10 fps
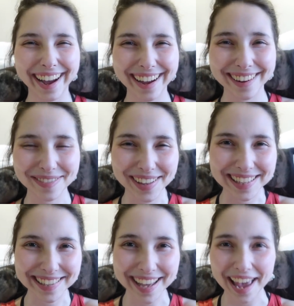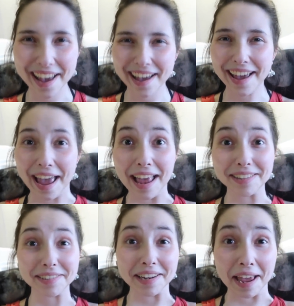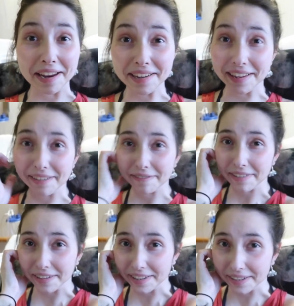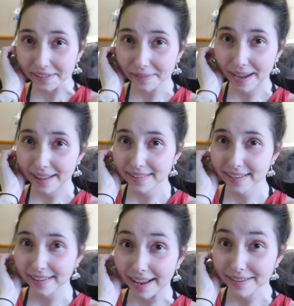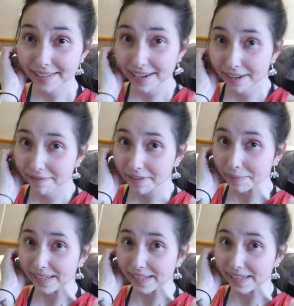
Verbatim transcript: I hope that's entertaining for you. It's entertaining for